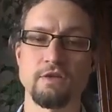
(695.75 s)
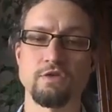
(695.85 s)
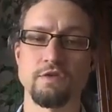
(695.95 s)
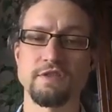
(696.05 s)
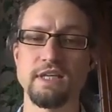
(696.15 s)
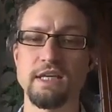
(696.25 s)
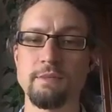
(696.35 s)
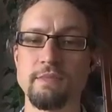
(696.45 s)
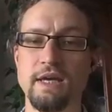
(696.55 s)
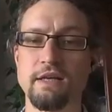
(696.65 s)
sort of seeing
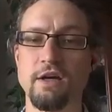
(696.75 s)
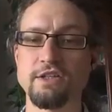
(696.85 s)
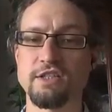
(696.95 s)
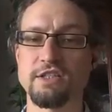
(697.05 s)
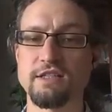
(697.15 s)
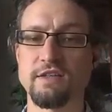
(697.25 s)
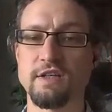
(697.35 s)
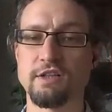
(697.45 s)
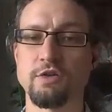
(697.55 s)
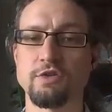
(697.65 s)
him, and not just as a
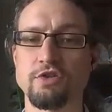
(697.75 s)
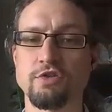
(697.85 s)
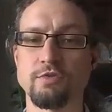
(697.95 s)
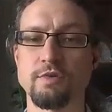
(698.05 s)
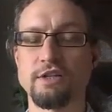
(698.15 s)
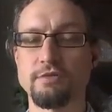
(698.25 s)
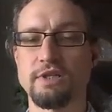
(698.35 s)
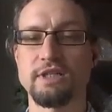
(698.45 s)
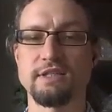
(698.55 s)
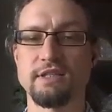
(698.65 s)
theologian who's writing
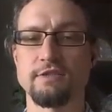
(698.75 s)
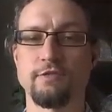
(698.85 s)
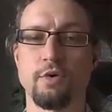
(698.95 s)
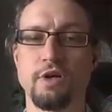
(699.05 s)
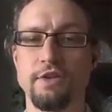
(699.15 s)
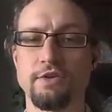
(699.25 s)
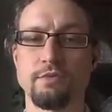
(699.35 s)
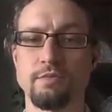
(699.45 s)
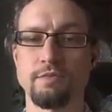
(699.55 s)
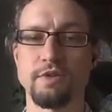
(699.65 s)
treatises for other,